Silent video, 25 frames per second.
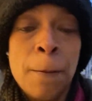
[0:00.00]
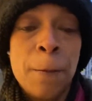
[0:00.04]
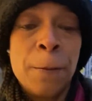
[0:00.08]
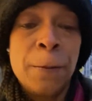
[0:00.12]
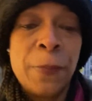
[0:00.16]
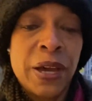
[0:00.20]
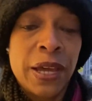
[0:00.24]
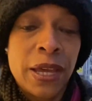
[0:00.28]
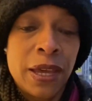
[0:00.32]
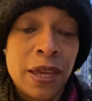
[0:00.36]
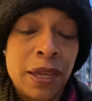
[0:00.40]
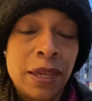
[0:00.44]

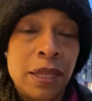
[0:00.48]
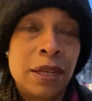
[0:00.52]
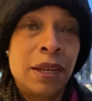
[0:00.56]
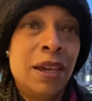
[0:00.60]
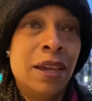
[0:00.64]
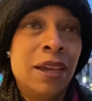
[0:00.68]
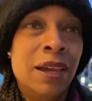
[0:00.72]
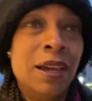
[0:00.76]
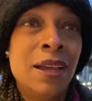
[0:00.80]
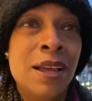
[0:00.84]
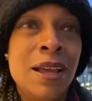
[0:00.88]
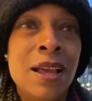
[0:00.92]
but
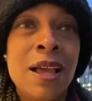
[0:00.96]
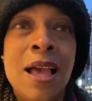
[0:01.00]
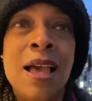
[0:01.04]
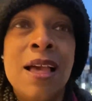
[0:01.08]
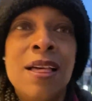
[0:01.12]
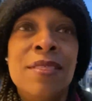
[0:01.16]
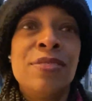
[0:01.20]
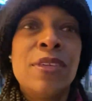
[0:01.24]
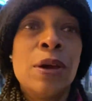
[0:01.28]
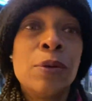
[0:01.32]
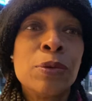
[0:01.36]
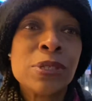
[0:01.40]

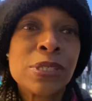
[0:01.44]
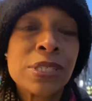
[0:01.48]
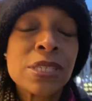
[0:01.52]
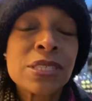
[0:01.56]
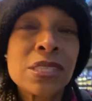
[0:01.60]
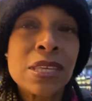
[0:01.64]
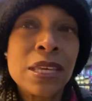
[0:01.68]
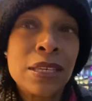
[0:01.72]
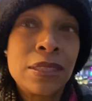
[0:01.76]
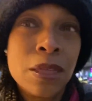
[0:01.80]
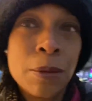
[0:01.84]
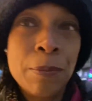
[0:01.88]
that was just
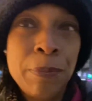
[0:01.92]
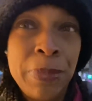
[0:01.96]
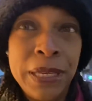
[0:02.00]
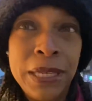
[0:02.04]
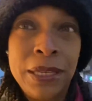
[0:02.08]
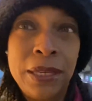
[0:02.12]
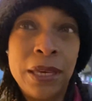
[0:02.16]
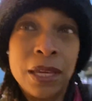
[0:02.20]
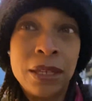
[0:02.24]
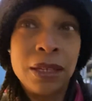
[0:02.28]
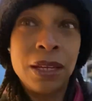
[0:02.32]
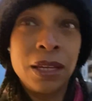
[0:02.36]
like the
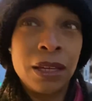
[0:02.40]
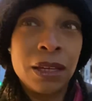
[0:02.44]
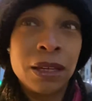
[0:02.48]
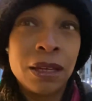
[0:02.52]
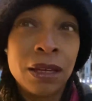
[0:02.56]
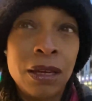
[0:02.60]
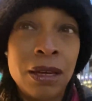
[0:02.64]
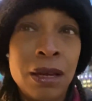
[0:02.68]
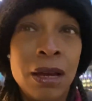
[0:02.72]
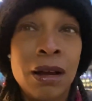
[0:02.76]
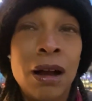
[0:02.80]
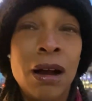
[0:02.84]
beginning
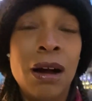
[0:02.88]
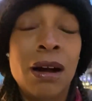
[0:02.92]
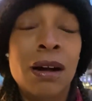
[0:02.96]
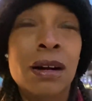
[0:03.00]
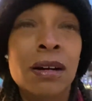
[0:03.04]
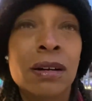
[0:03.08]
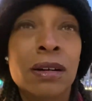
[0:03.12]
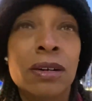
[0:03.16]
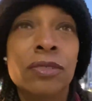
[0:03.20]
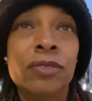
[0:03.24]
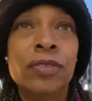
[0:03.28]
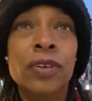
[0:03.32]

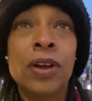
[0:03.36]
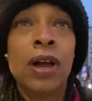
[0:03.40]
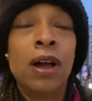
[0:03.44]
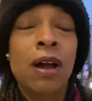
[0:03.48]
of